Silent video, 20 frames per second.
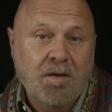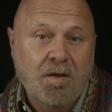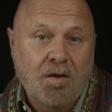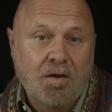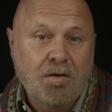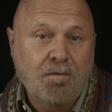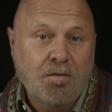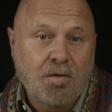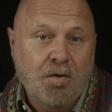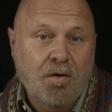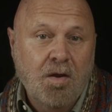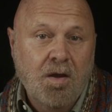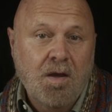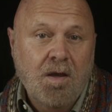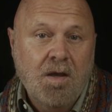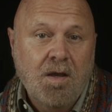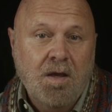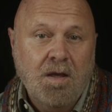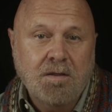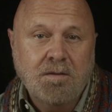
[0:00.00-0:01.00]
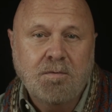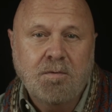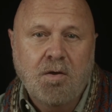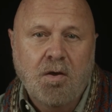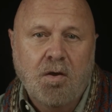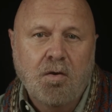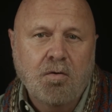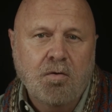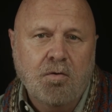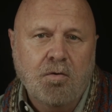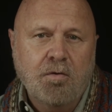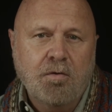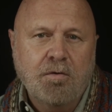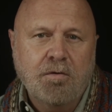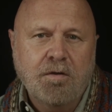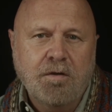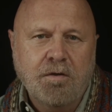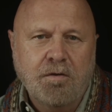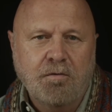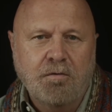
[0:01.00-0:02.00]
However, as we all
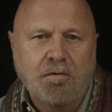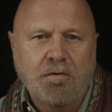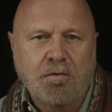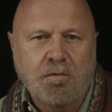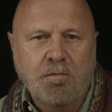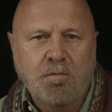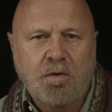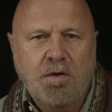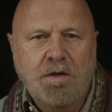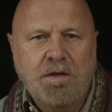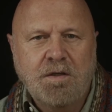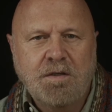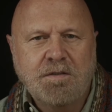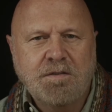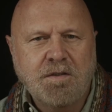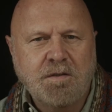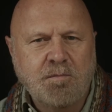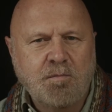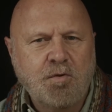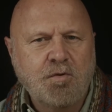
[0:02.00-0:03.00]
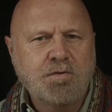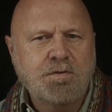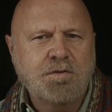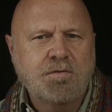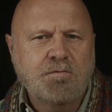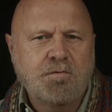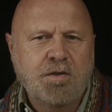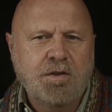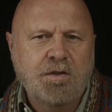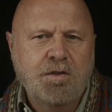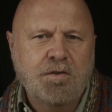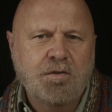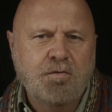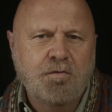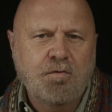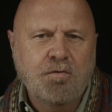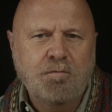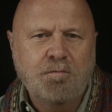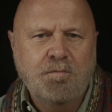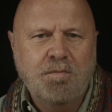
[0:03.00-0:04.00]
learn in our own ways, immersion reading
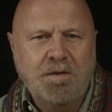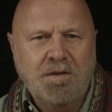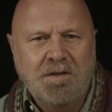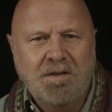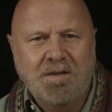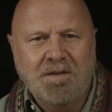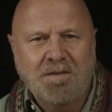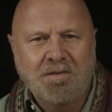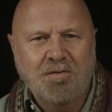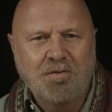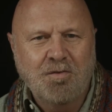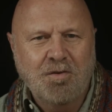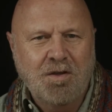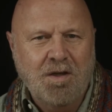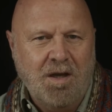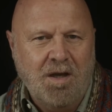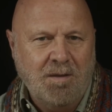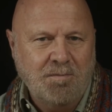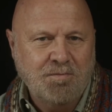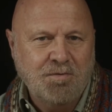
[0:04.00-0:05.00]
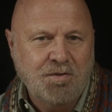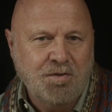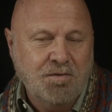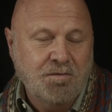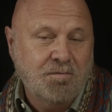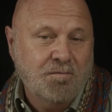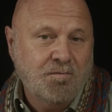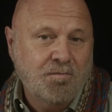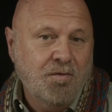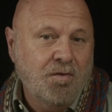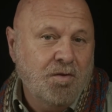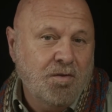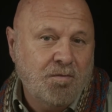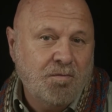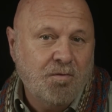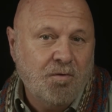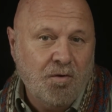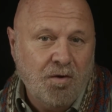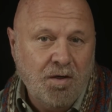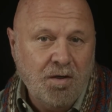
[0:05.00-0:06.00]
could be a good option really
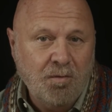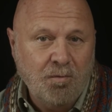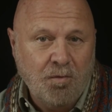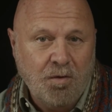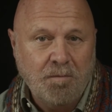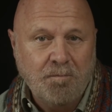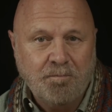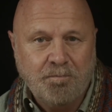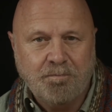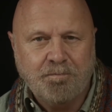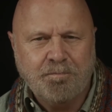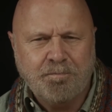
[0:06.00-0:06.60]
for anyone.